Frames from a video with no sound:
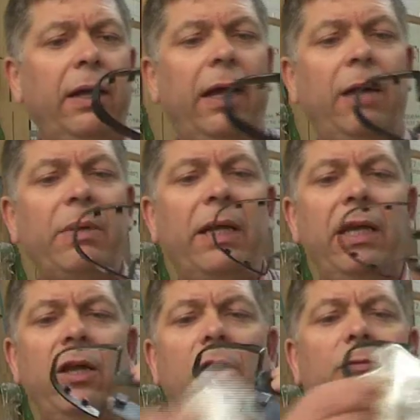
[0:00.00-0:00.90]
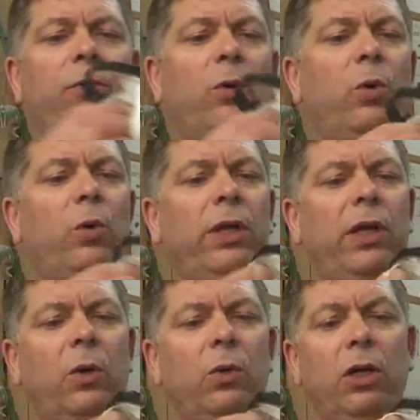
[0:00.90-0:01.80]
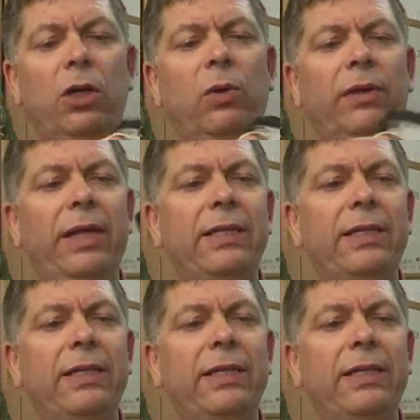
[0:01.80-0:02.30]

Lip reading: I'm cleaning off all the old glue on the